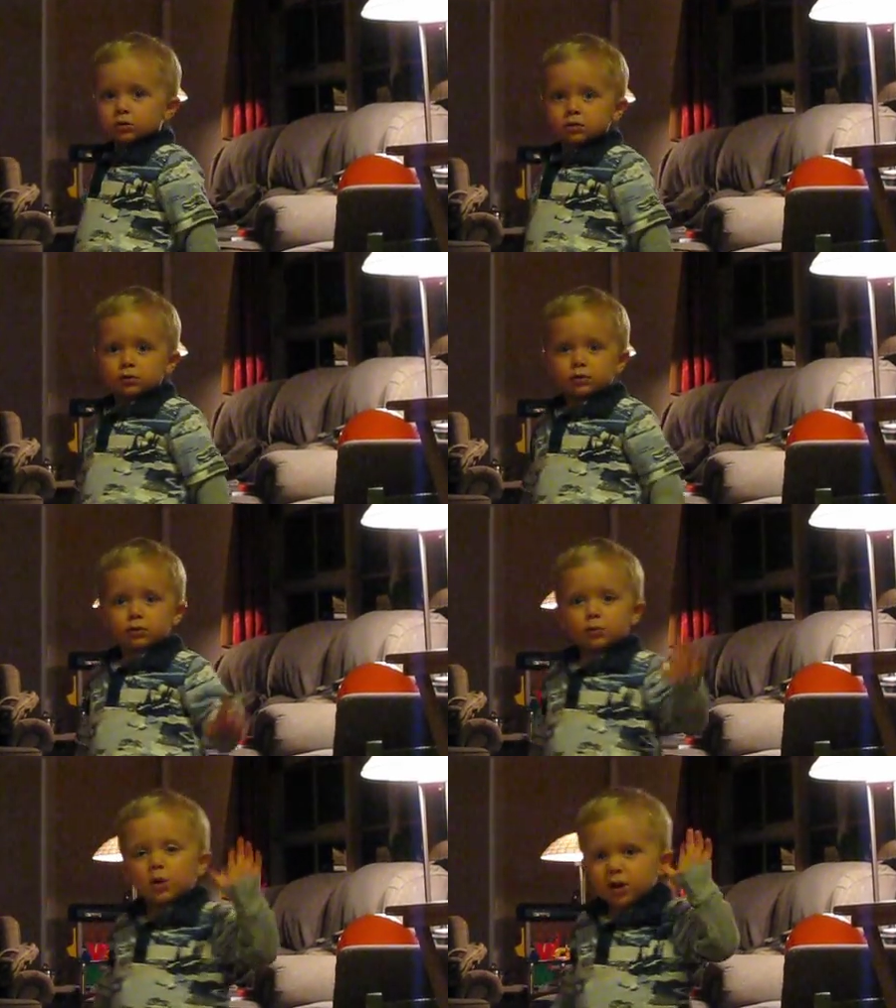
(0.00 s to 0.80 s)

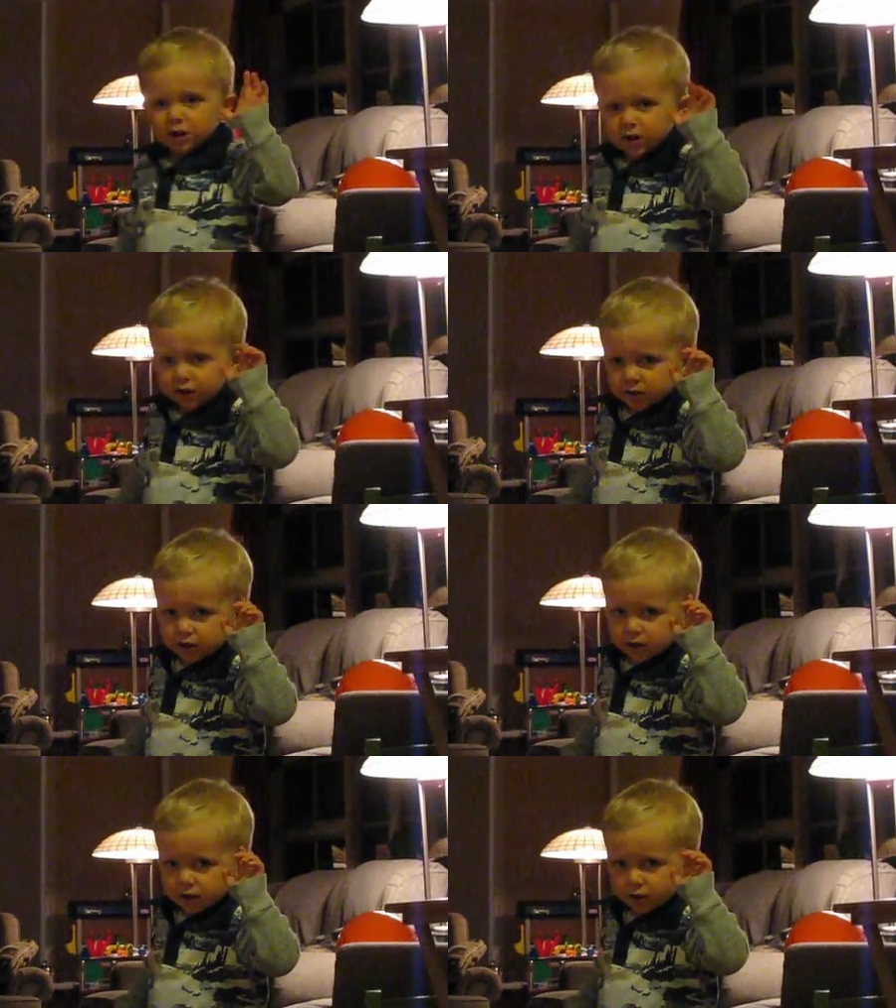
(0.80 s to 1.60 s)
Okay. minutes.
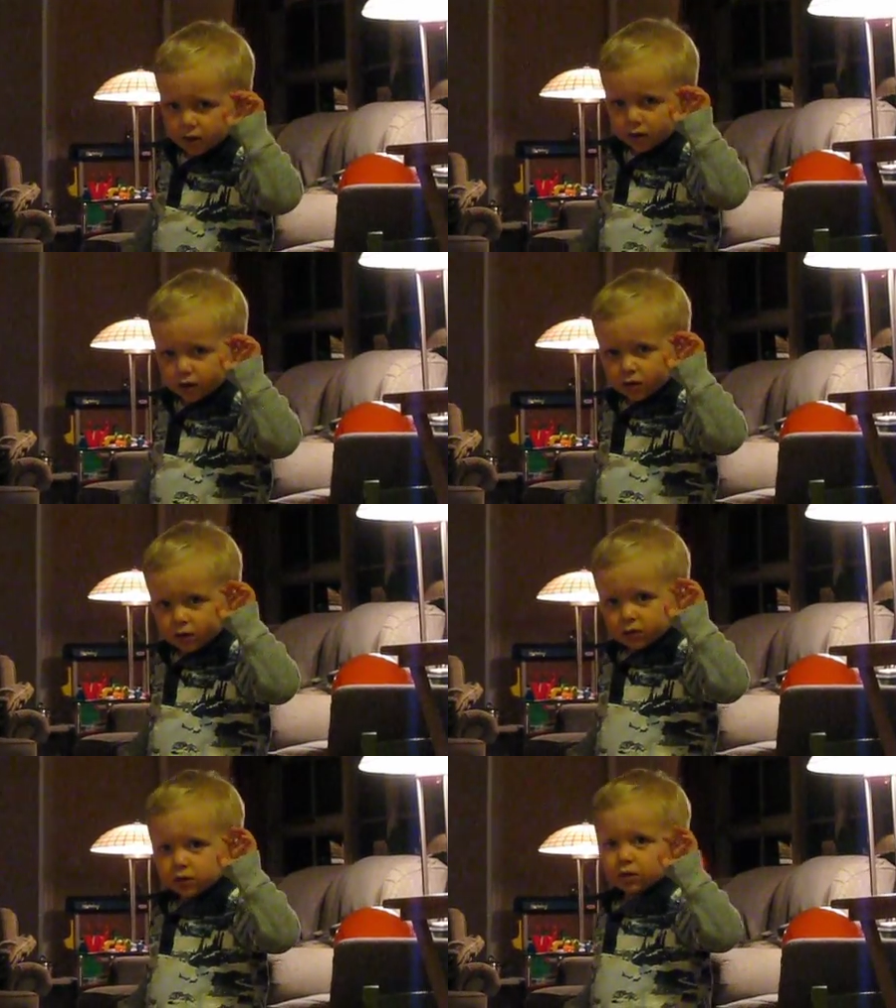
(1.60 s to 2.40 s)
Okay.
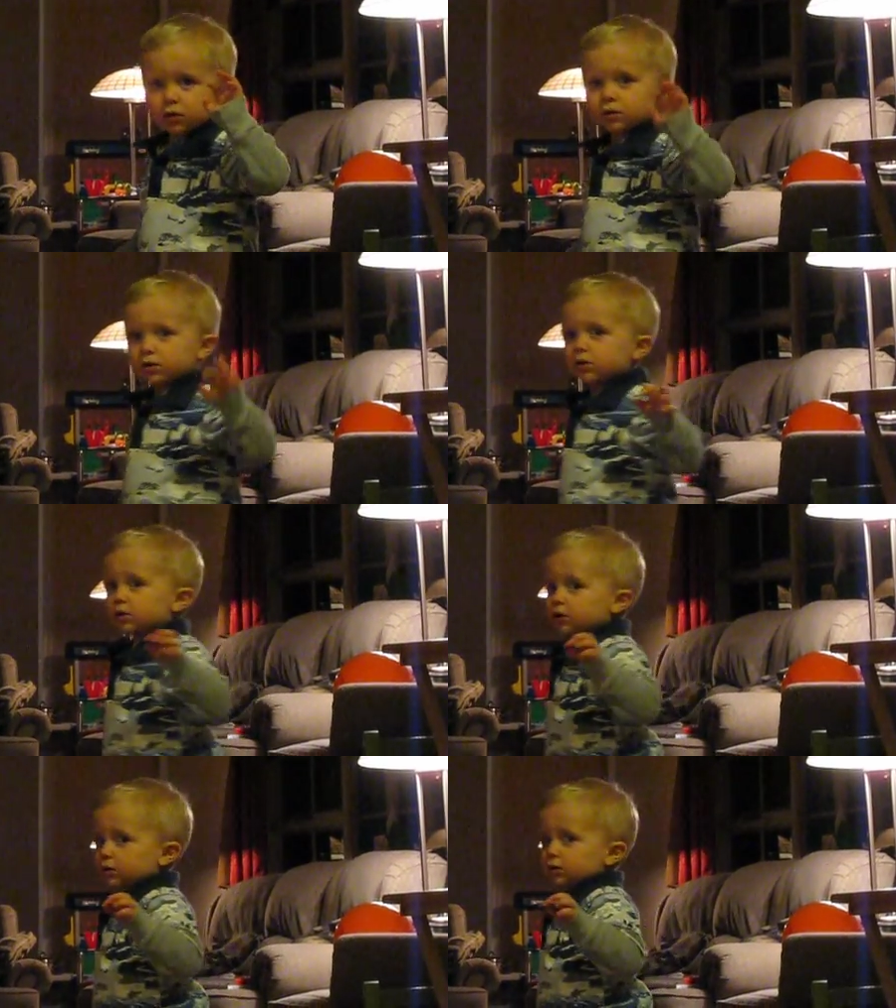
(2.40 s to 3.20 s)
The,